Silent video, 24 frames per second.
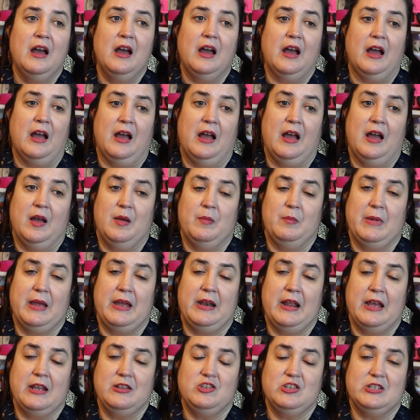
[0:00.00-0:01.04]

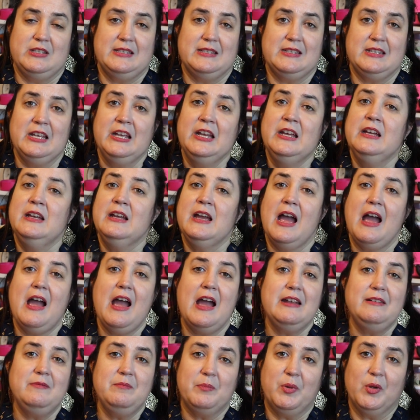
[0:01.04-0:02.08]
And I just
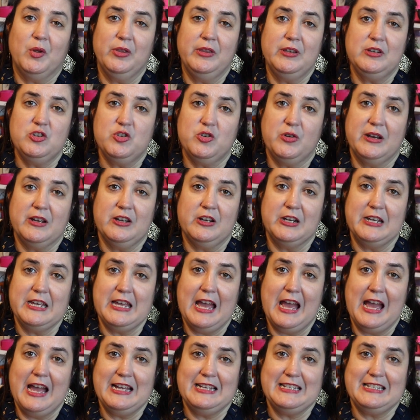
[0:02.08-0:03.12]
hadn't pulled the trigger
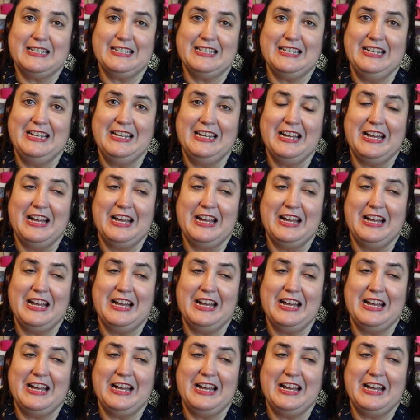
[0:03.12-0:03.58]
yet.